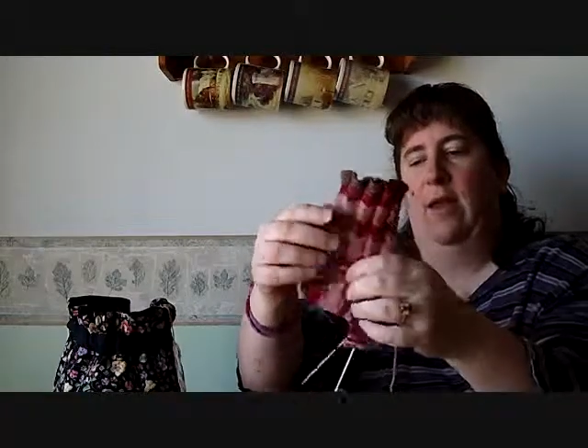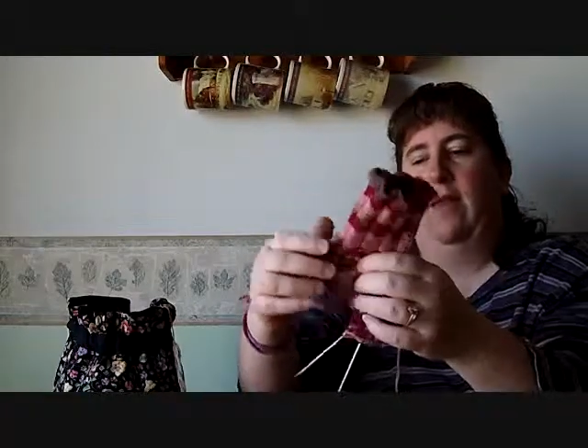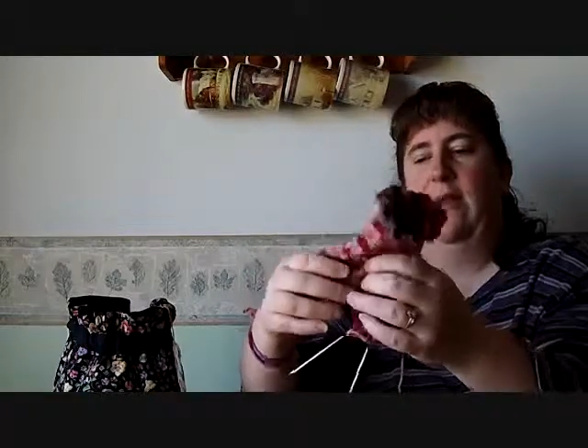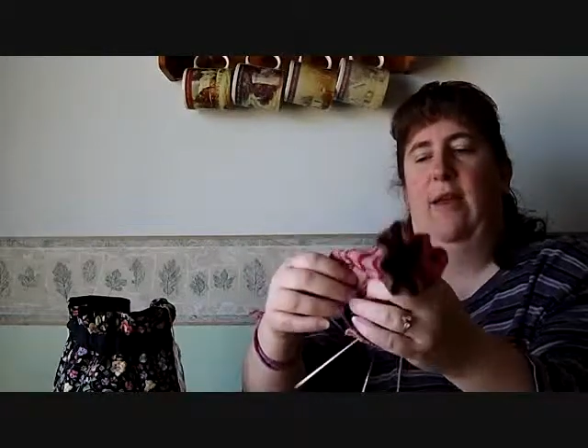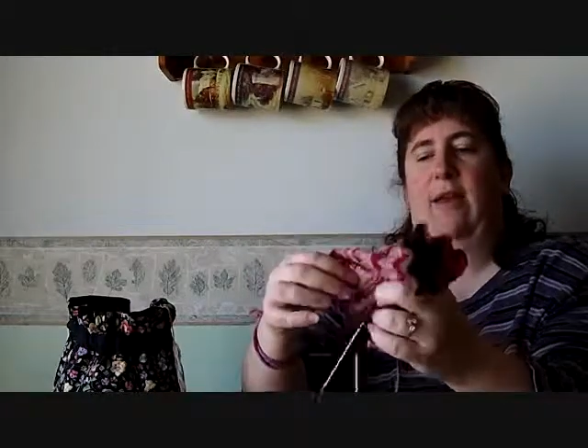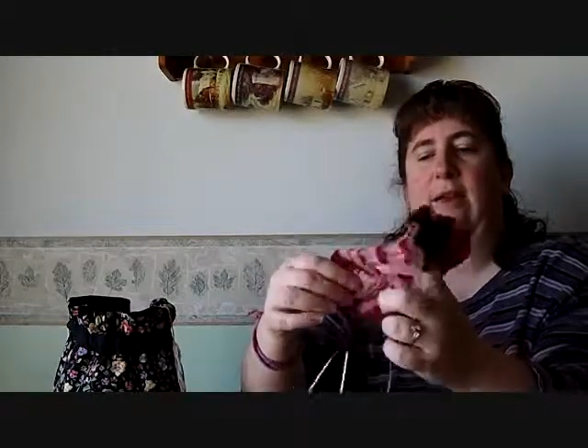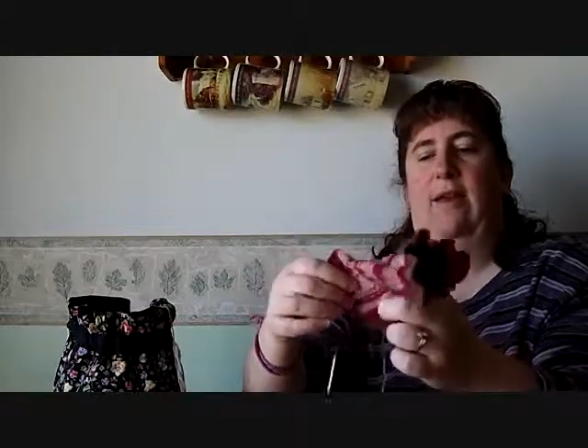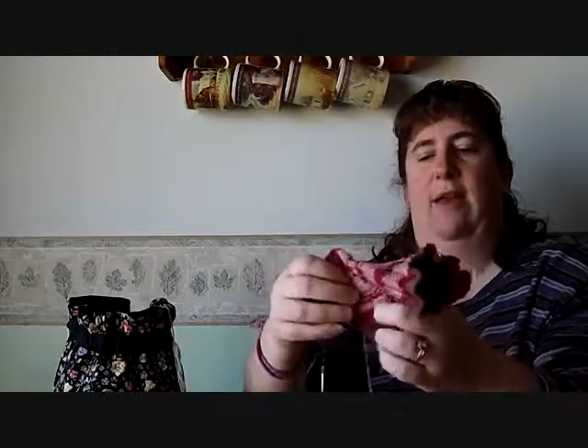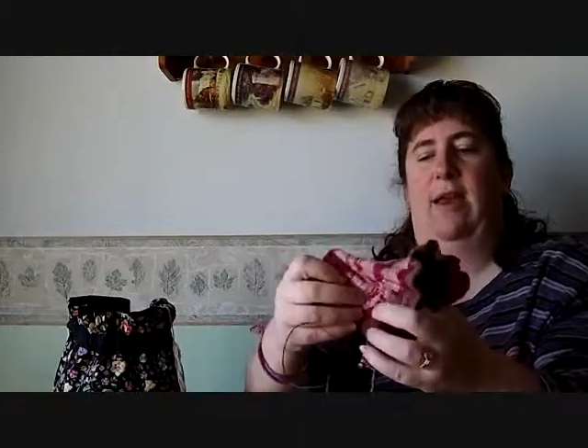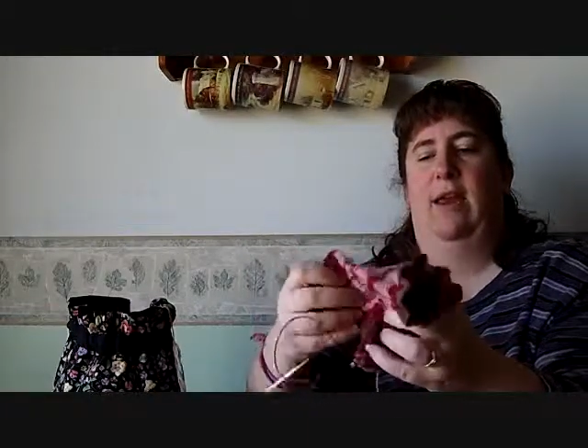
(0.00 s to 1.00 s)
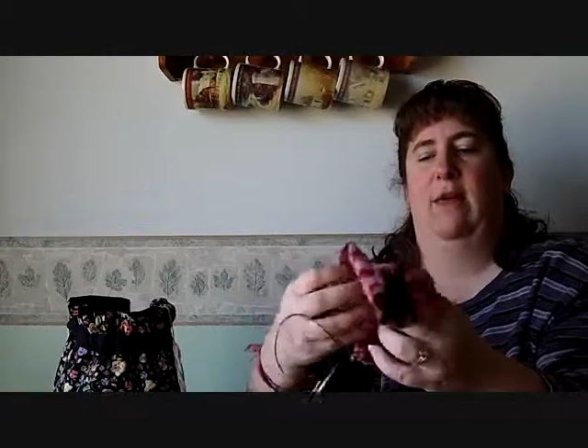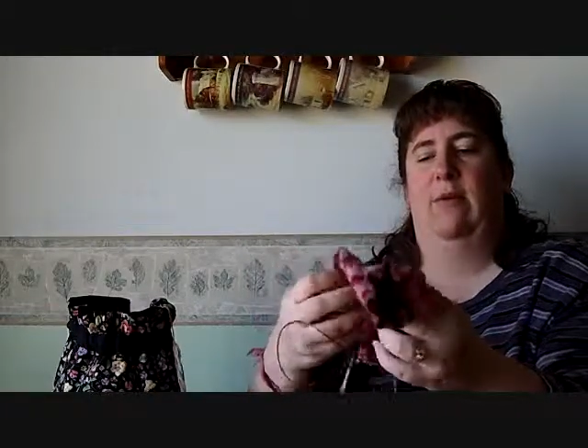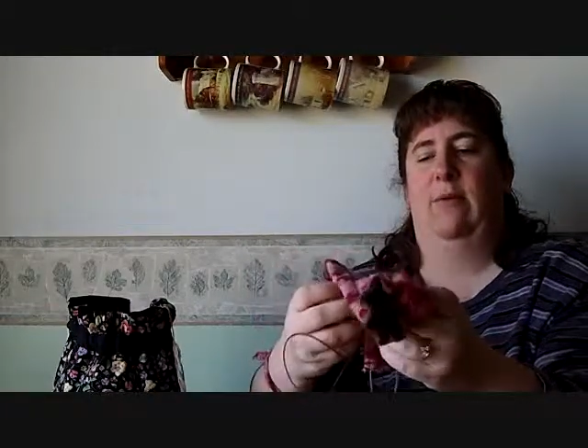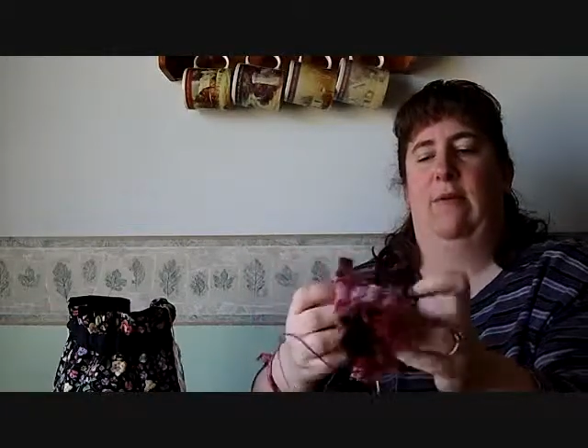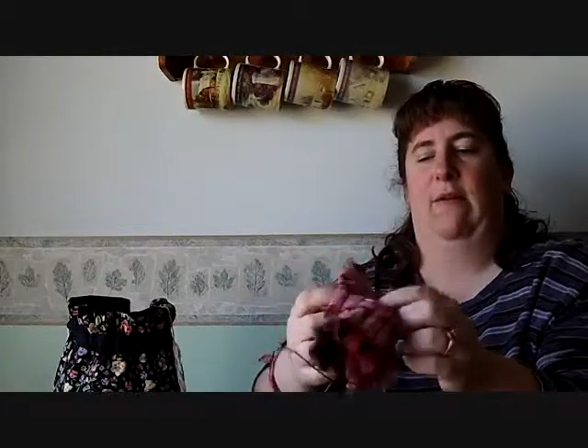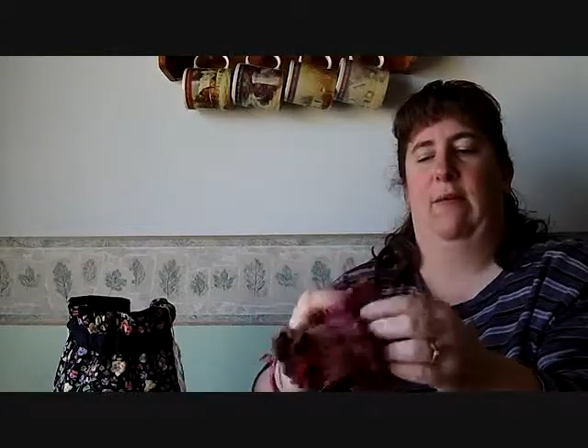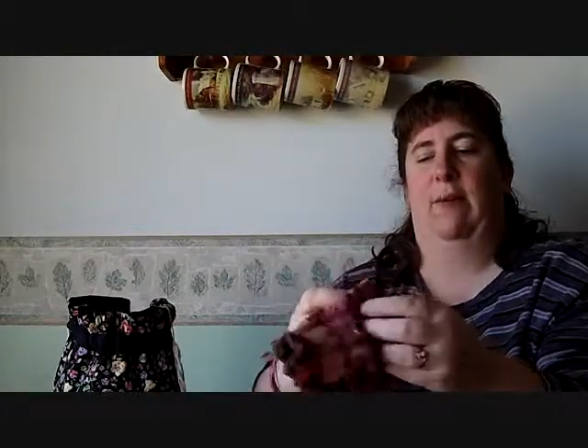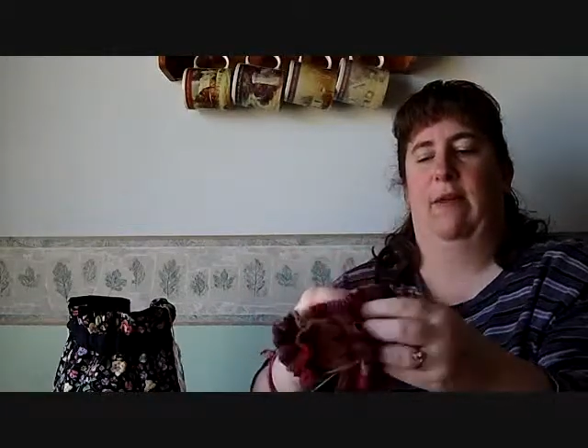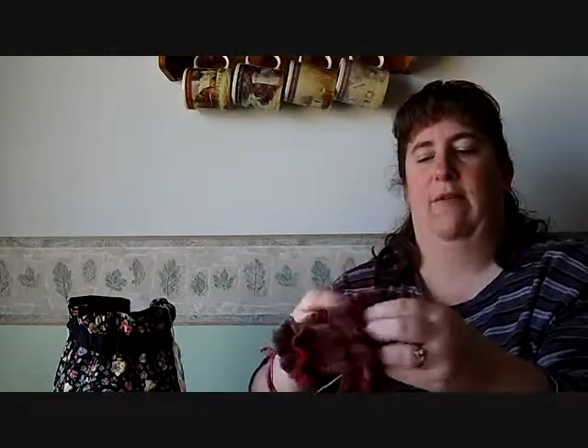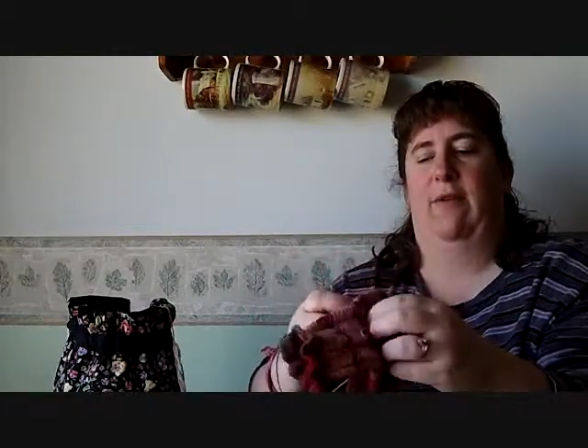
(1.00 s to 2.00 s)
And then the heel was a little
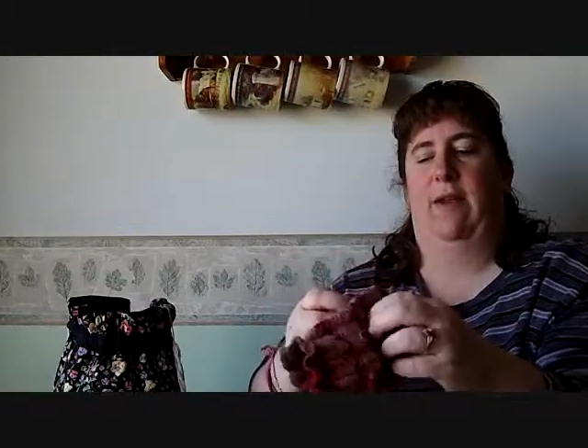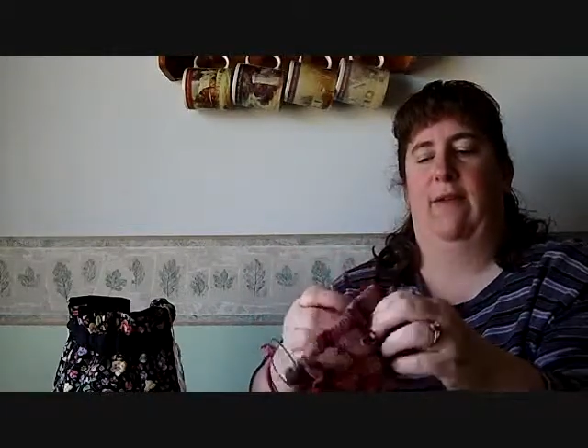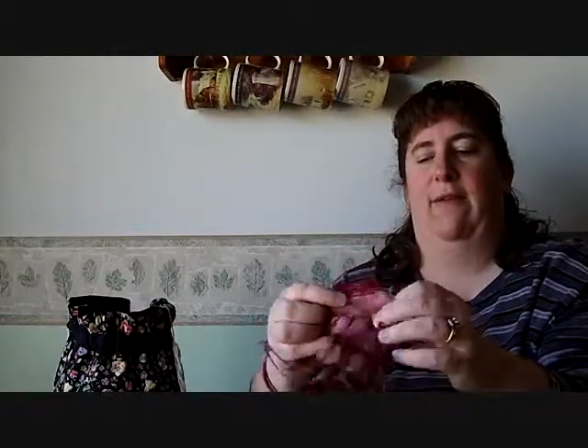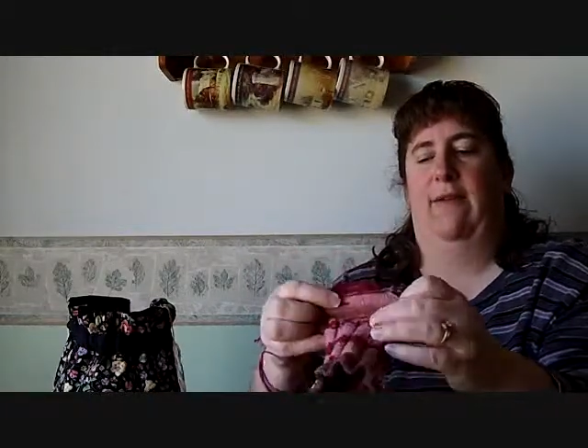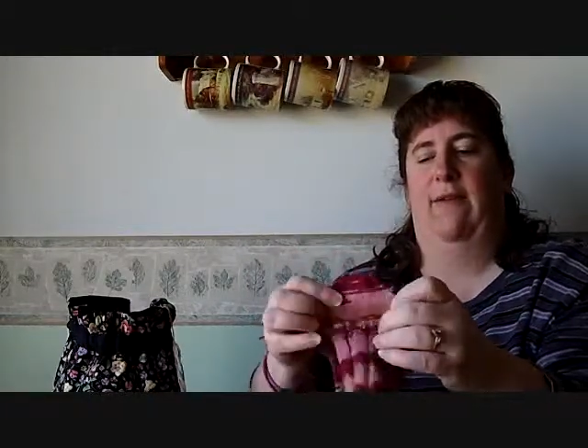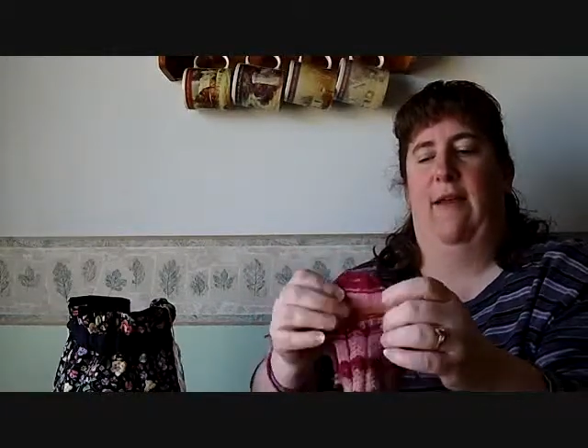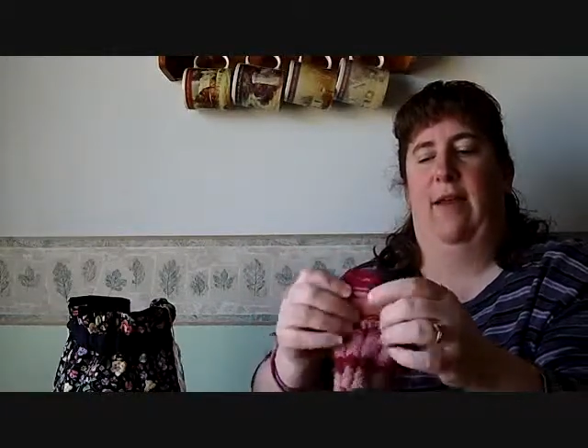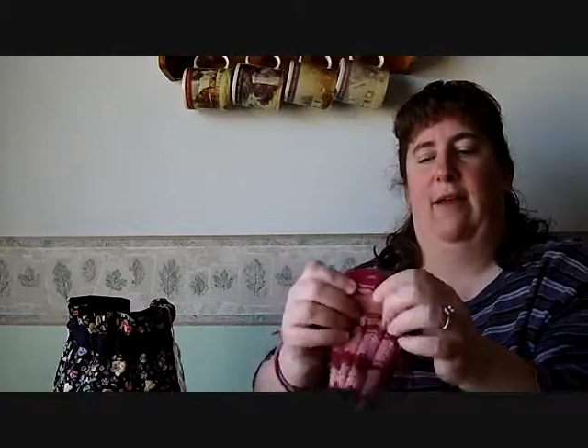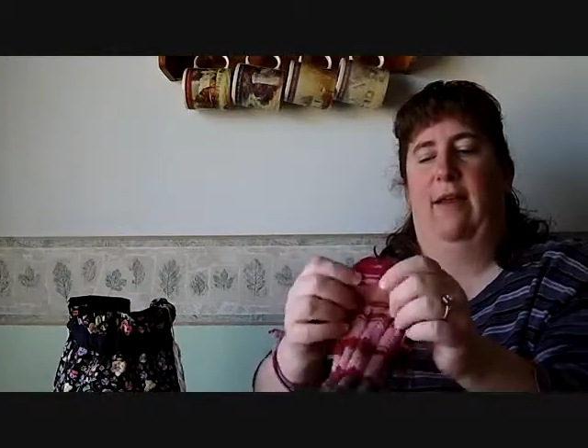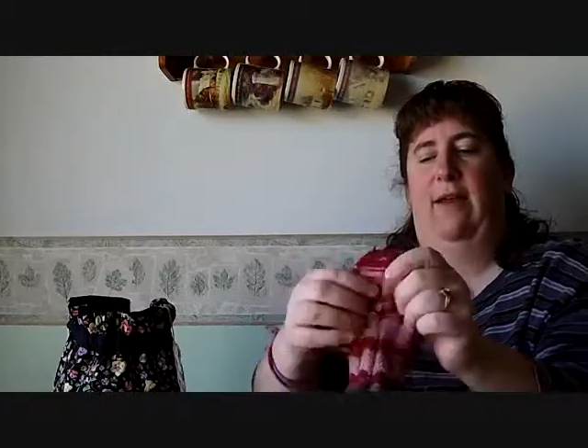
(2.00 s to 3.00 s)
bit different on this sock.